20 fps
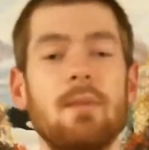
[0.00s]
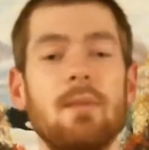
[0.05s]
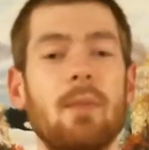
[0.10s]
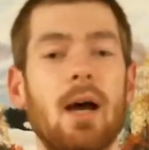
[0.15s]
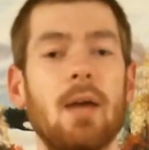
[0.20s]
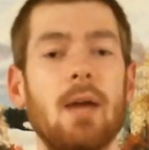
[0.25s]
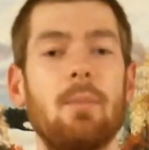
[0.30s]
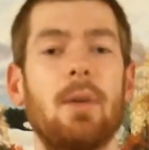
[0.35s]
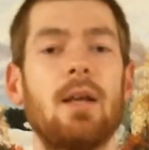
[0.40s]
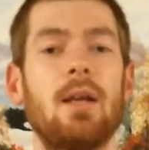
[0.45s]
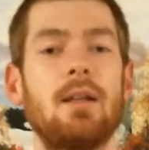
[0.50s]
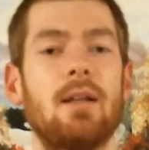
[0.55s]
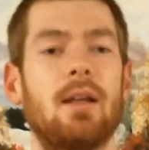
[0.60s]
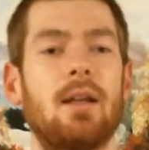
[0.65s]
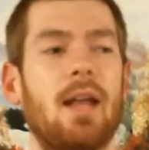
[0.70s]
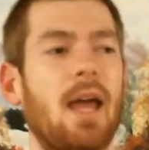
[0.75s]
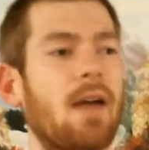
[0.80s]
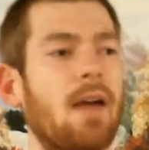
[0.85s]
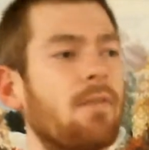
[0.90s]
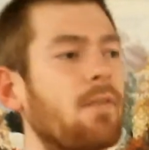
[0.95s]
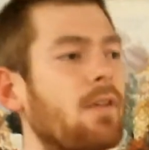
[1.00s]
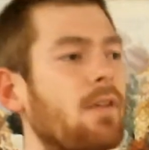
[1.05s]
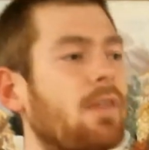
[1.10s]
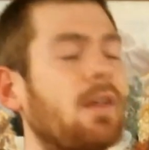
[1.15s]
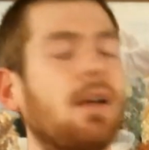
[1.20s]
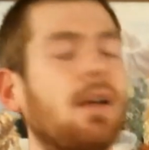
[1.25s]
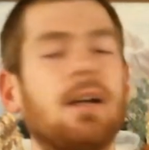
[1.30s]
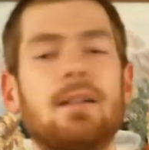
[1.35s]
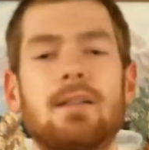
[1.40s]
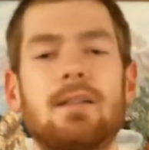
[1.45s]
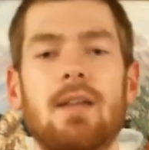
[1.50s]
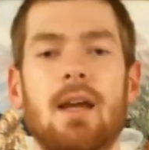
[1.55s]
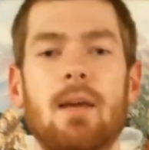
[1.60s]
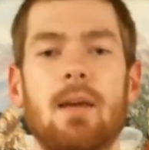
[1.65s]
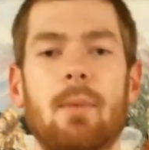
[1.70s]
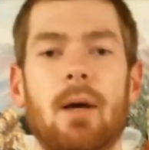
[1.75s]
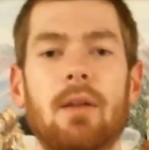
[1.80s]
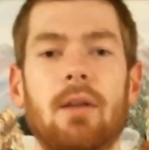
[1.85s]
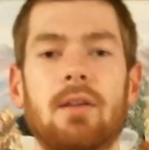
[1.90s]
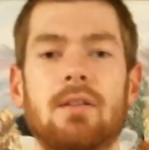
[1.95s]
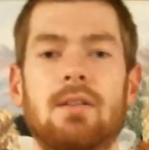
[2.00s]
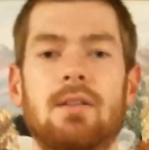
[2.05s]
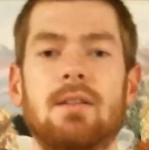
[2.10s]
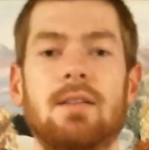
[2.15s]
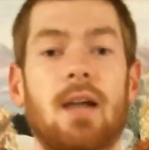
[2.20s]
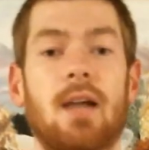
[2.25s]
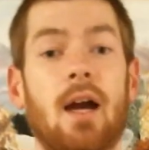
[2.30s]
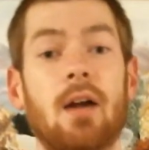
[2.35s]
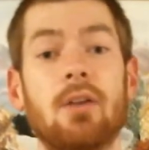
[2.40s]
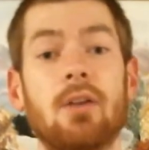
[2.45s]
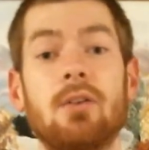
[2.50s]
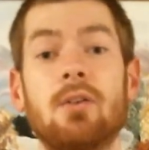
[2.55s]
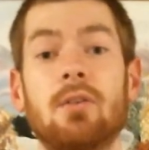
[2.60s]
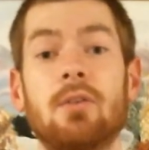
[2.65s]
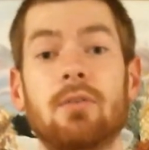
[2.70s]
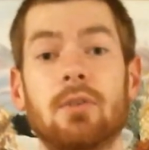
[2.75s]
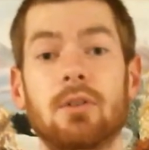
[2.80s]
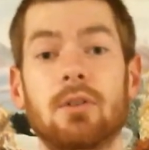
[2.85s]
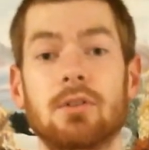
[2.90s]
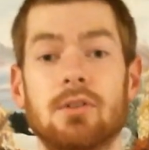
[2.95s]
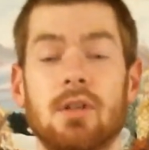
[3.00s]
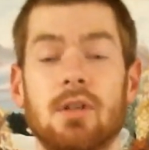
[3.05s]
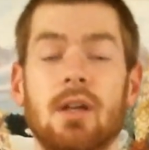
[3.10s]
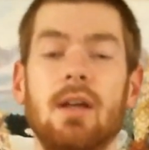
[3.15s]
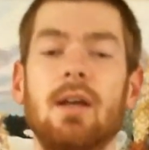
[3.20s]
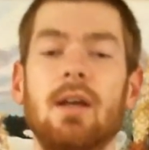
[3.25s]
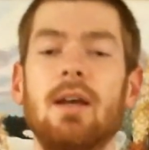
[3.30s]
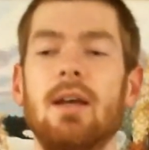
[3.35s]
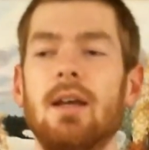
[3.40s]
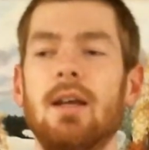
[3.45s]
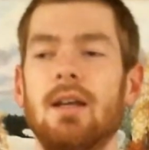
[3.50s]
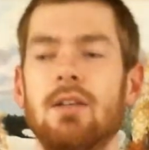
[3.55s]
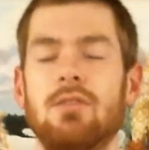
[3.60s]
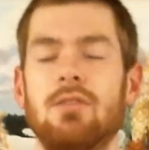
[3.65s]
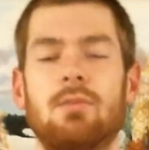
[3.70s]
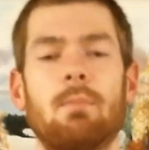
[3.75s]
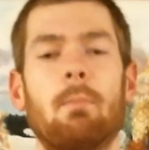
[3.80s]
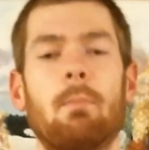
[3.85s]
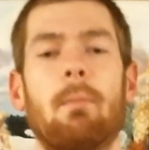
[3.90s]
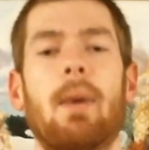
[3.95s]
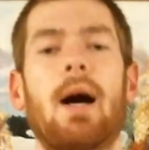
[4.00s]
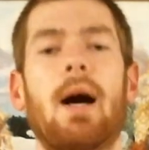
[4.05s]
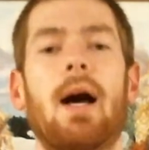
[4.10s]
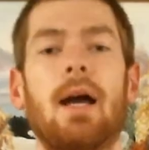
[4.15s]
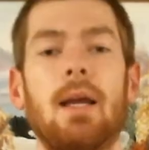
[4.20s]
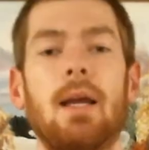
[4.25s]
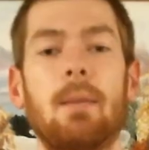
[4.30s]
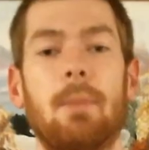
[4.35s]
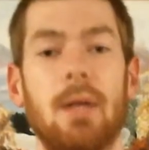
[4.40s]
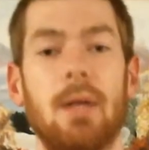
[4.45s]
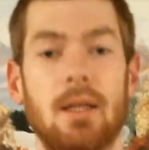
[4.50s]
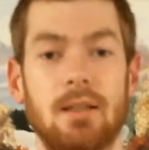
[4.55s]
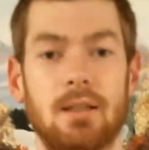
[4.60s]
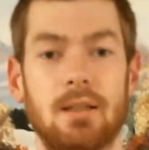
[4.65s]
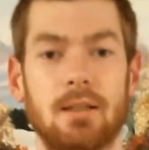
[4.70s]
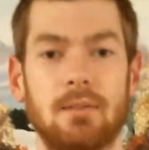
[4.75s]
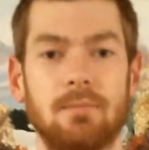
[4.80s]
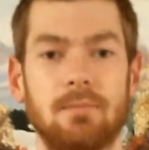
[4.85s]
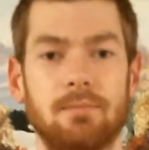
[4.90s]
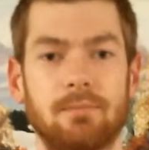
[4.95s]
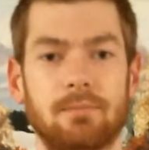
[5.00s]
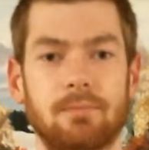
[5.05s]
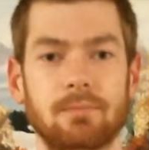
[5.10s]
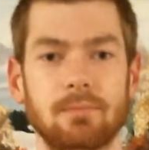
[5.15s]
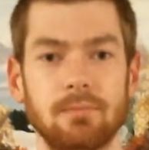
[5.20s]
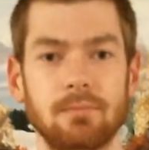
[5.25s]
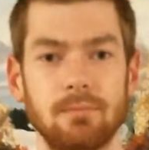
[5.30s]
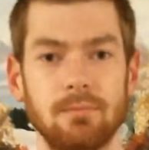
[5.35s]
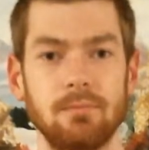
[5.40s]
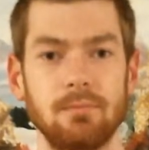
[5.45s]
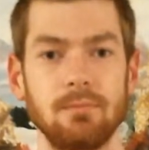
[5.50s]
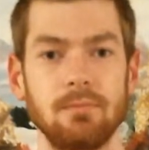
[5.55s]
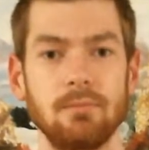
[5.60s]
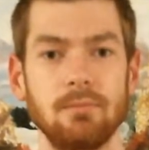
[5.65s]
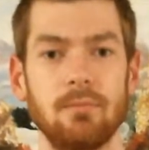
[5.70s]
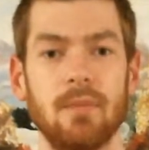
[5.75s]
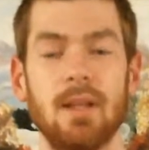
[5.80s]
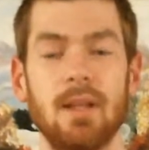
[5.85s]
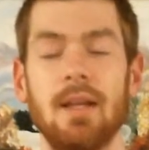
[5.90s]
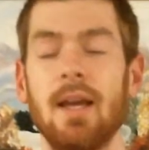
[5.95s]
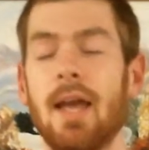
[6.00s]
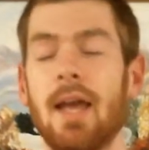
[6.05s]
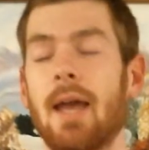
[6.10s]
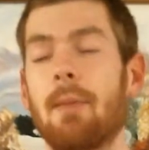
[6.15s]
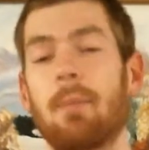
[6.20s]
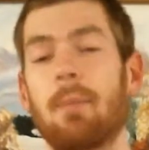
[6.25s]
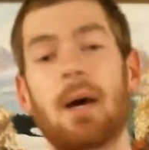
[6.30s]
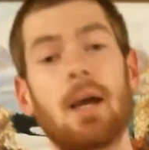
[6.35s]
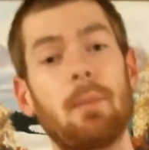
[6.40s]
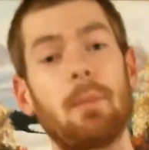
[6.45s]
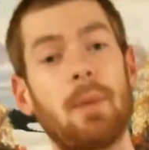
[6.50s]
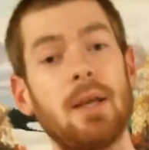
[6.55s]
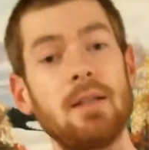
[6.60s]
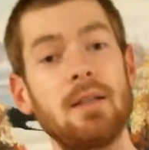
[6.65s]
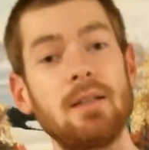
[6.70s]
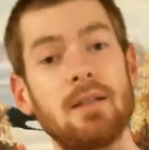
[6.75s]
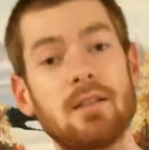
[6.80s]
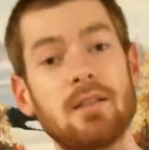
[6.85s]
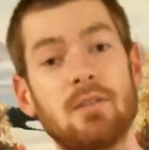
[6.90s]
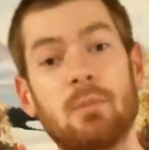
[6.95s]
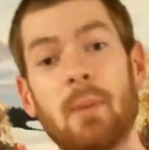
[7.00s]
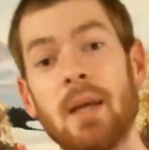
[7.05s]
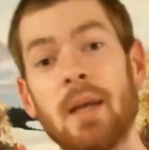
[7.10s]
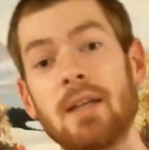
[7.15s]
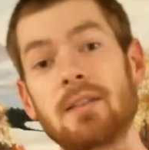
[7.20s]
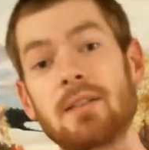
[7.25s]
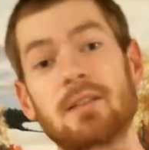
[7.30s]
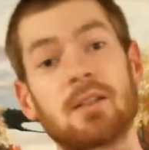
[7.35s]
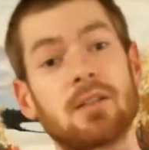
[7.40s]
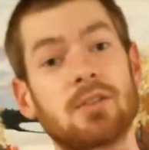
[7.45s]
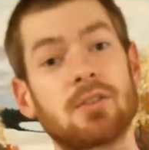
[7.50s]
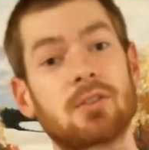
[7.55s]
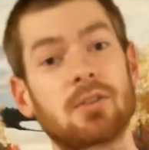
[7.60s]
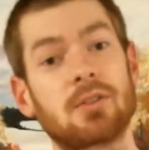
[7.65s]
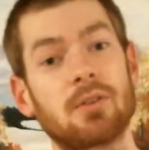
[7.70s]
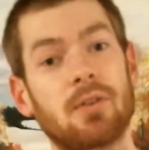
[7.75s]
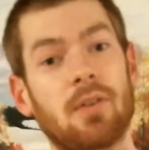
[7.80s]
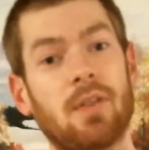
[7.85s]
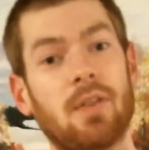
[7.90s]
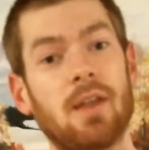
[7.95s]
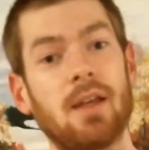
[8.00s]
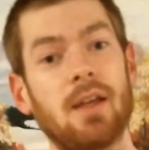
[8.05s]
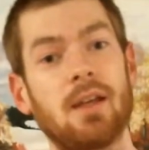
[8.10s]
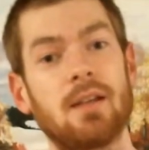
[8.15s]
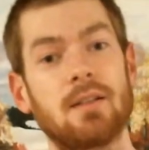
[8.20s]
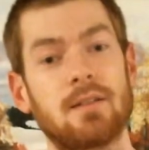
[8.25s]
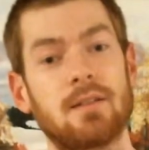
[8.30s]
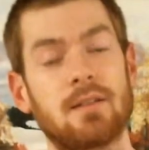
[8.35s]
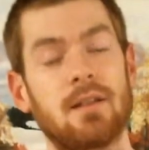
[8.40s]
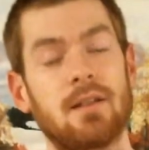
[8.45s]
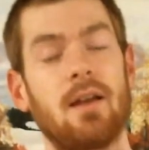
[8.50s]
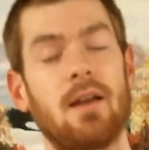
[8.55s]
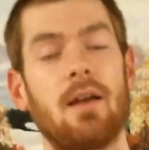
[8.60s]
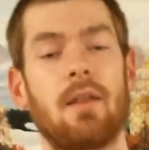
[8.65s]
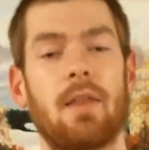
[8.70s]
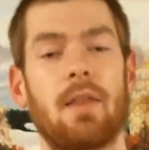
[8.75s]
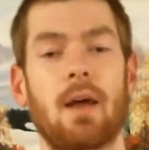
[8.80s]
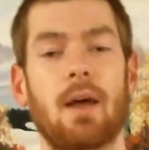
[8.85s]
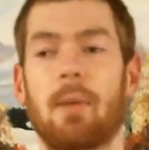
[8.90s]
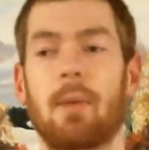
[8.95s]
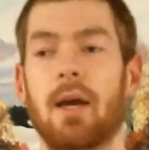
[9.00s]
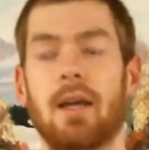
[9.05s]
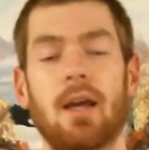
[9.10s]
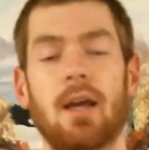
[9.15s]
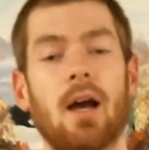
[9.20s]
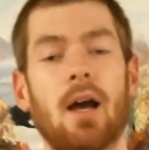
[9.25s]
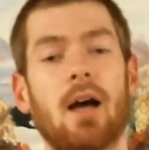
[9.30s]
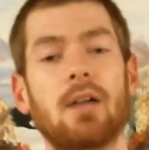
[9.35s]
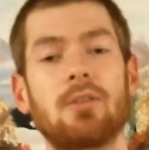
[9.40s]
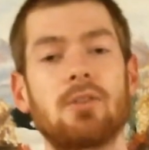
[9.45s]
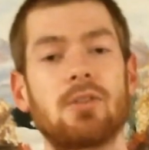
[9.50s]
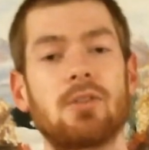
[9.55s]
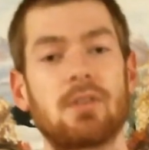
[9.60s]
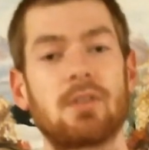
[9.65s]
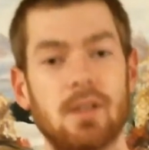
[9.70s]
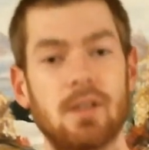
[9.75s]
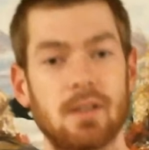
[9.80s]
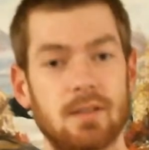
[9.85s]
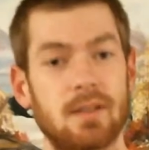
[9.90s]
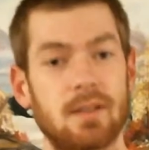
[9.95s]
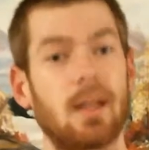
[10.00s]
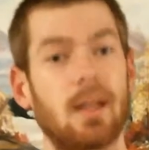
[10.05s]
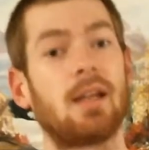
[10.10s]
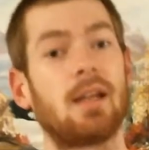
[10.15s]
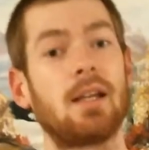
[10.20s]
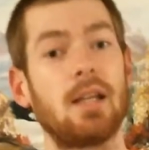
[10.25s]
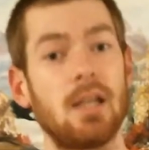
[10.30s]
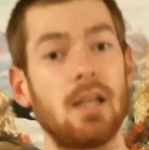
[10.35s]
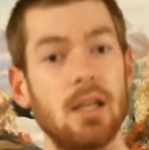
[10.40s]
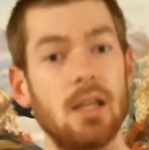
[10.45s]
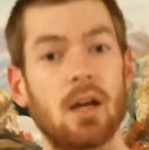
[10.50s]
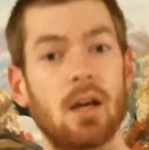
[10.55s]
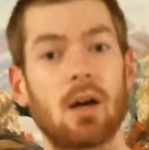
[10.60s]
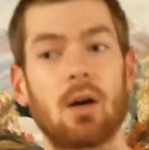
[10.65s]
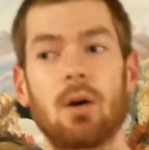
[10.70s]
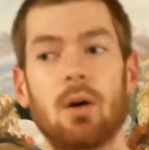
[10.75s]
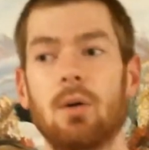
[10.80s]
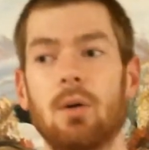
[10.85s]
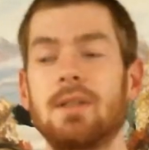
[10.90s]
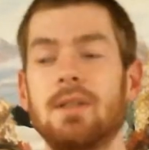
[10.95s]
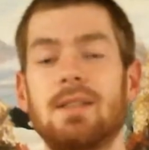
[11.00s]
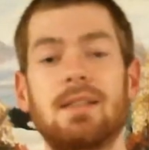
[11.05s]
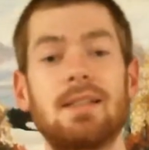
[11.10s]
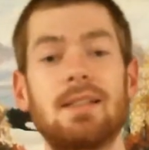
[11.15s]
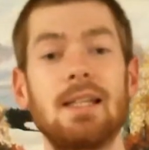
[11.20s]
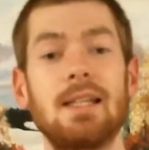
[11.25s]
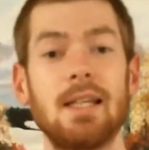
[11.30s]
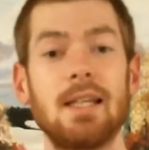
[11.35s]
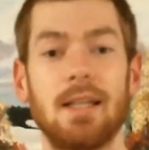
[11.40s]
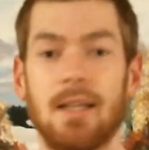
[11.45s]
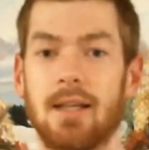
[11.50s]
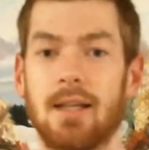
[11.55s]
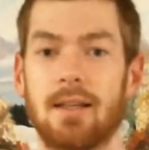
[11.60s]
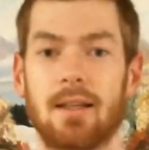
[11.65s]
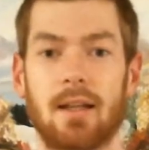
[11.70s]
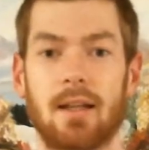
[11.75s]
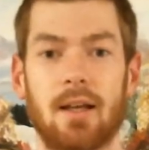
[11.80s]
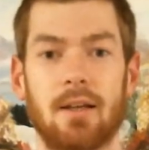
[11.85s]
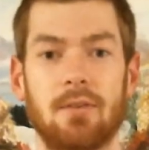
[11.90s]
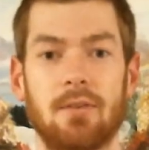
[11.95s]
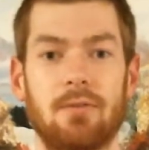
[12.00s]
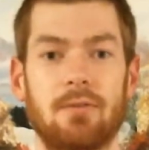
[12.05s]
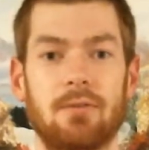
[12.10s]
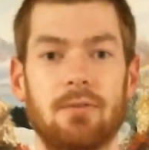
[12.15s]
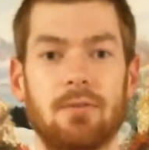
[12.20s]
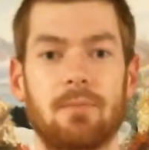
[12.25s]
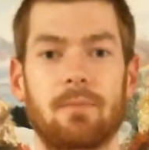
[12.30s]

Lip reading: my opinion. Everything I say about this entire universe is my opinion. And my opinion's based on certain things that my consciousness and ego see in life.